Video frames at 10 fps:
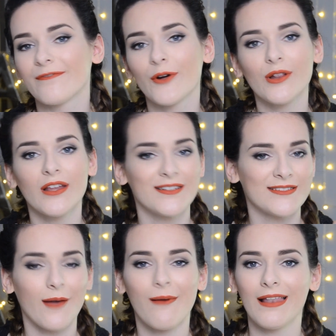full
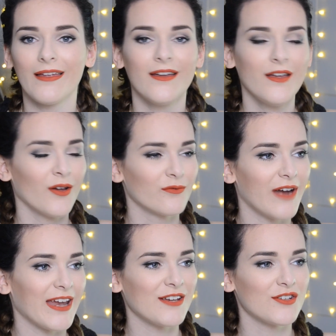Zoella
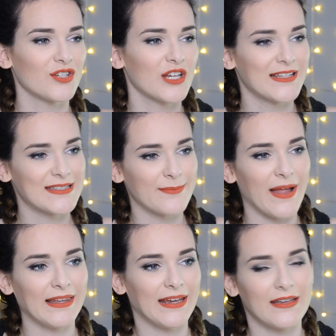range,
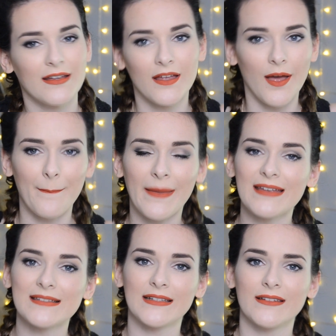smelling
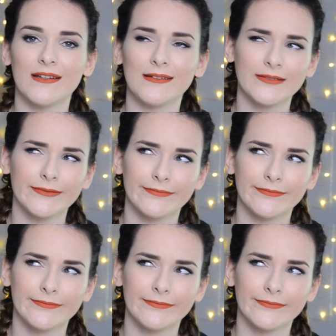amazingness,